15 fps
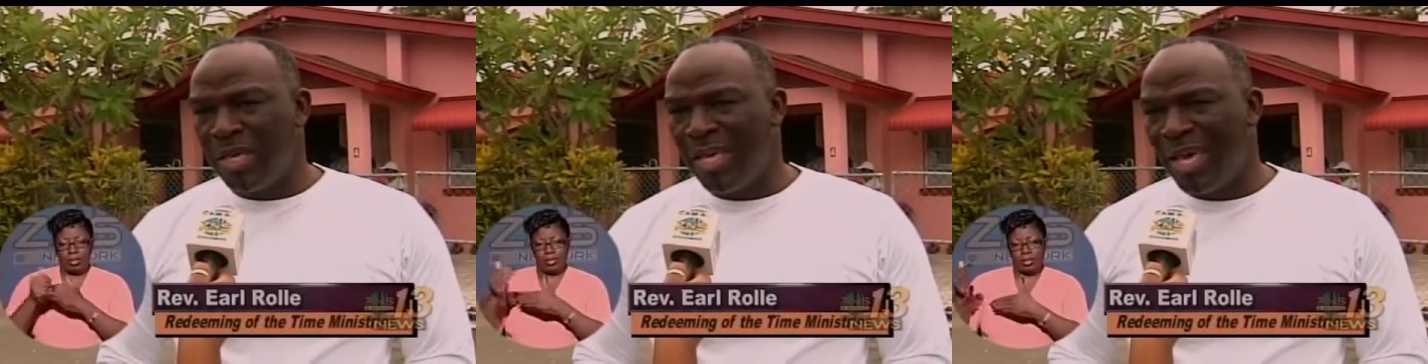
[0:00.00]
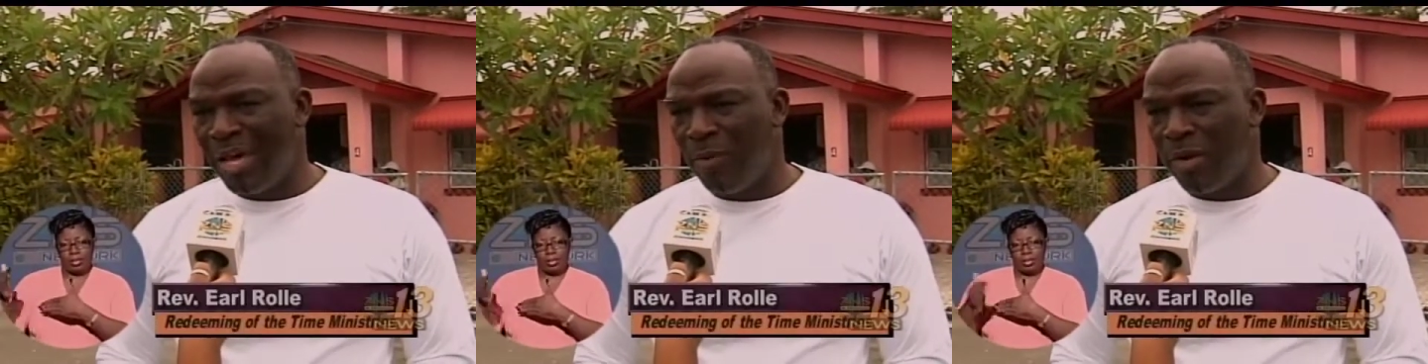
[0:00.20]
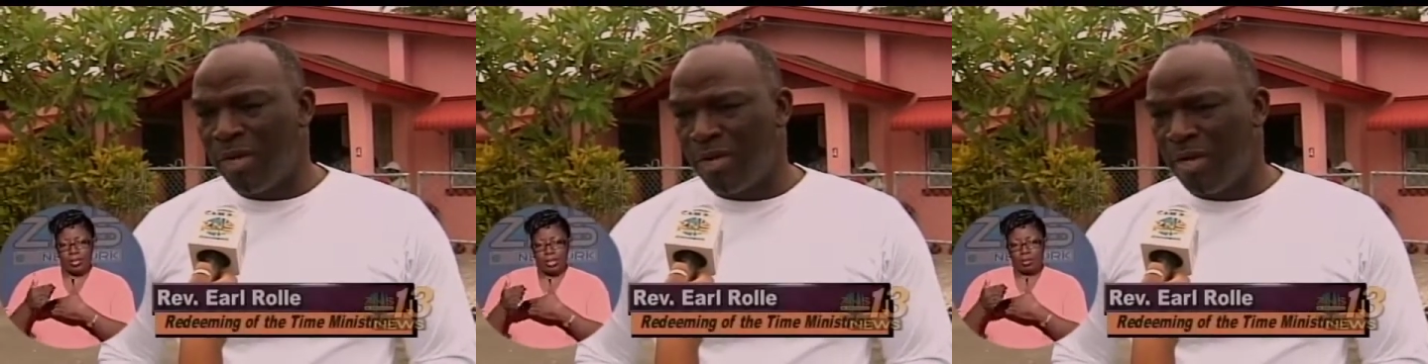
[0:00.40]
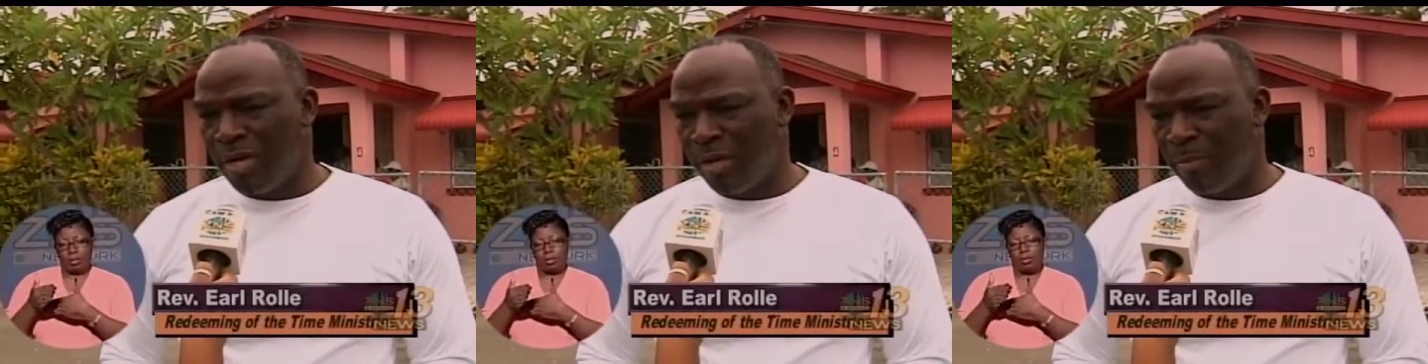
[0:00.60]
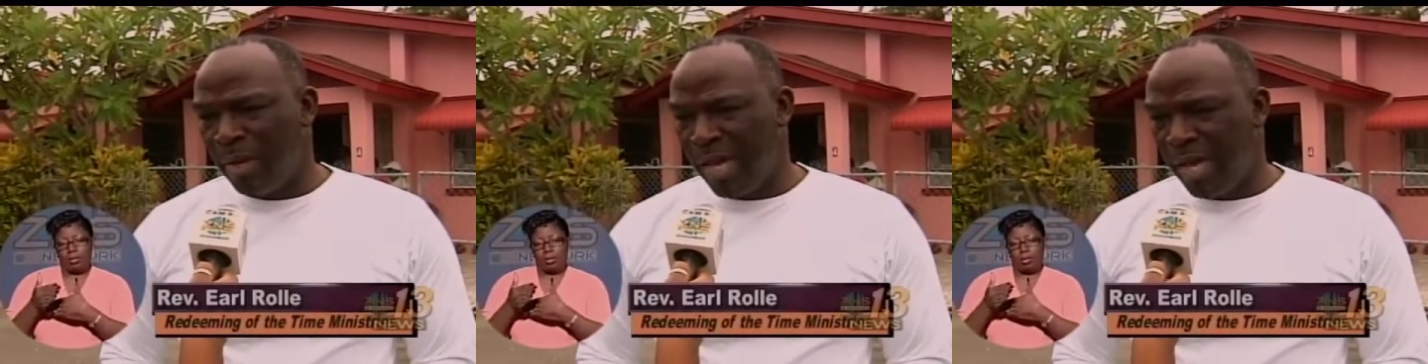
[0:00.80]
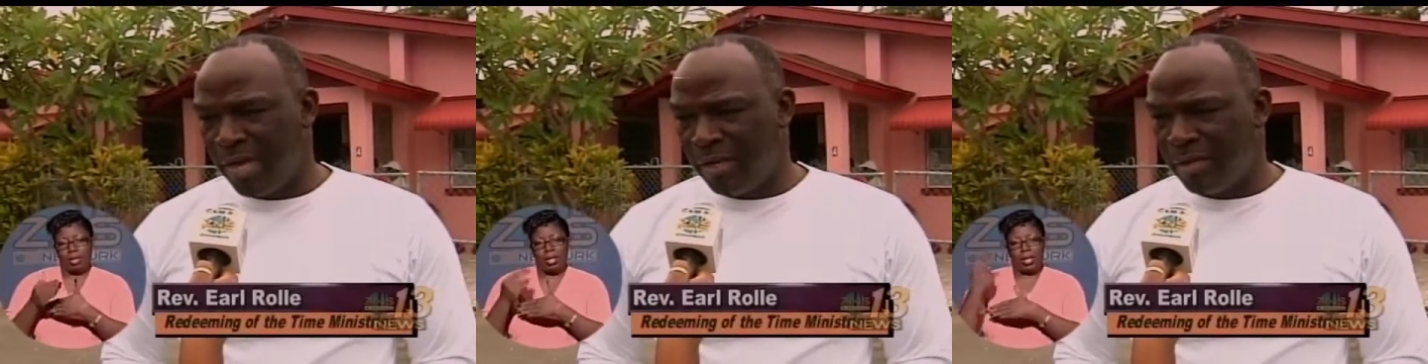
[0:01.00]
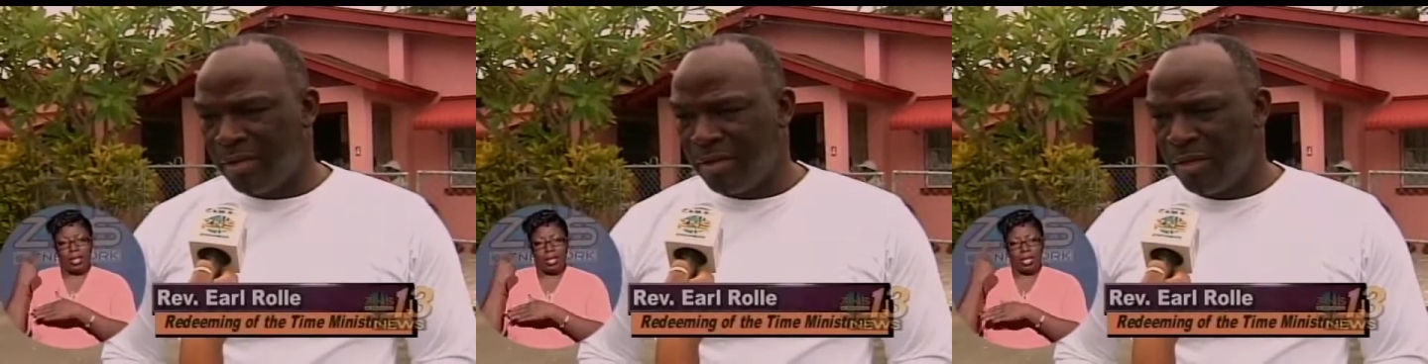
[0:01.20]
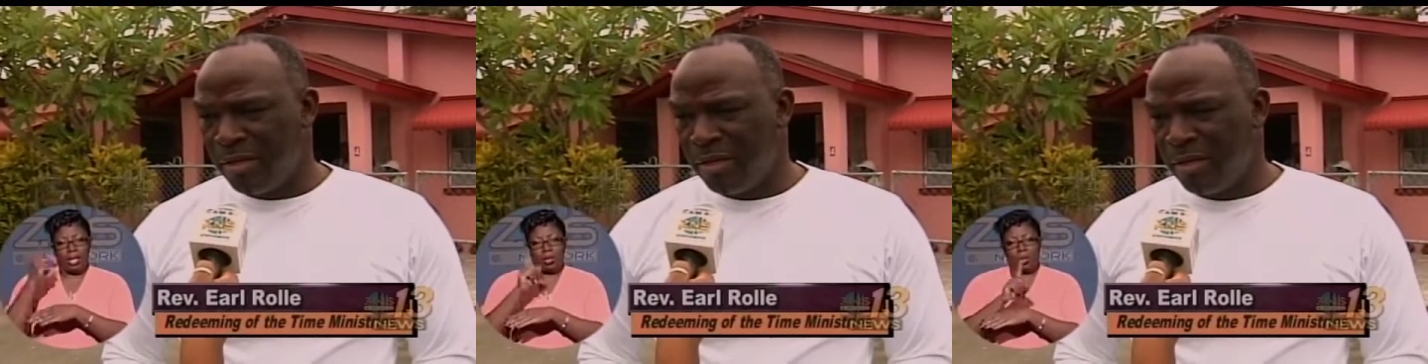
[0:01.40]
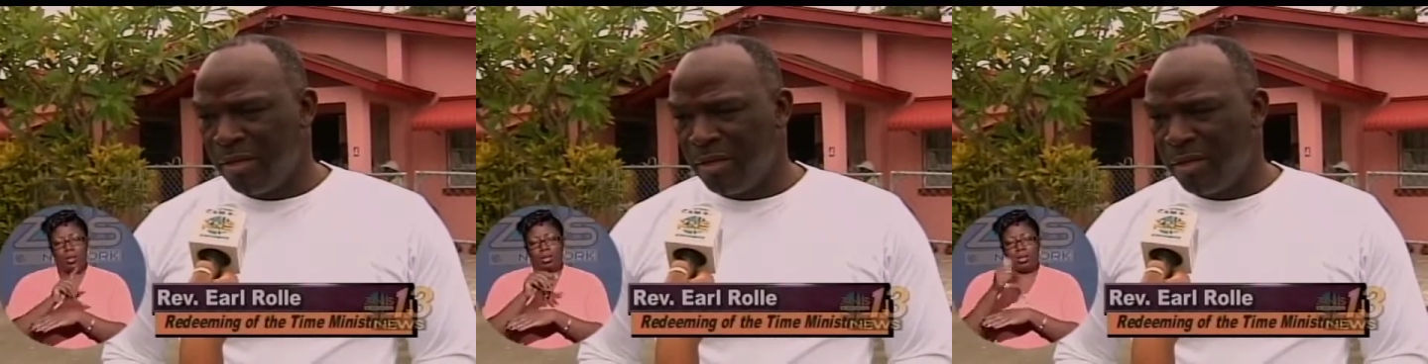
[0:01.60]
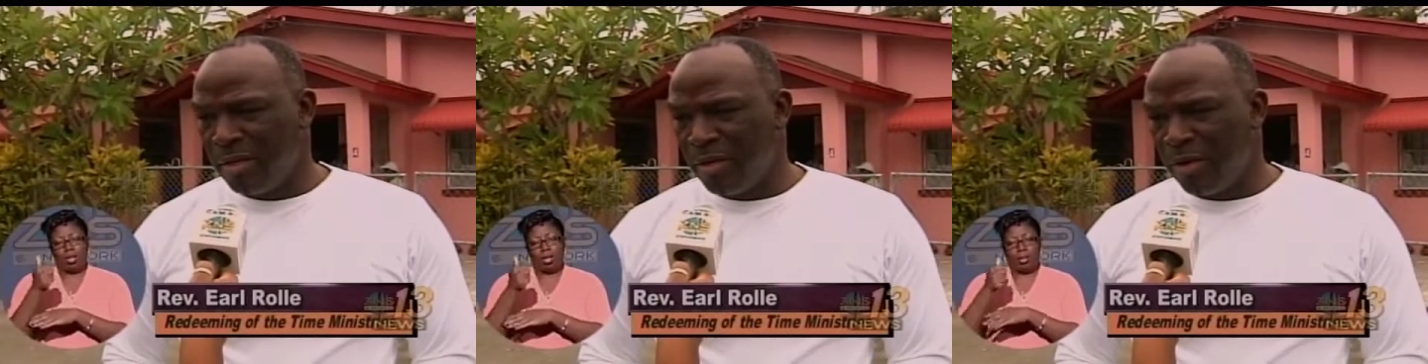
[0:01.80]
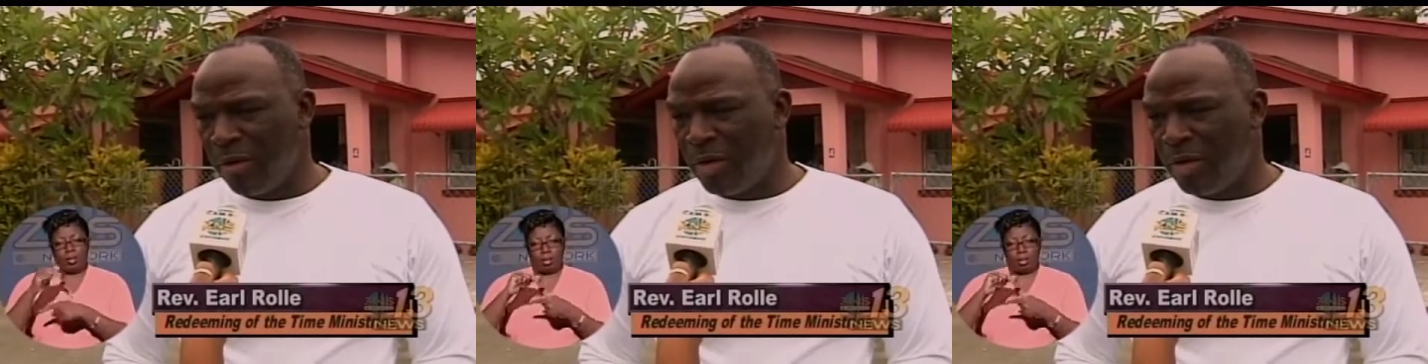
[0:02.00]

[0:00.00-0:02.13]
hear one another pain, you know,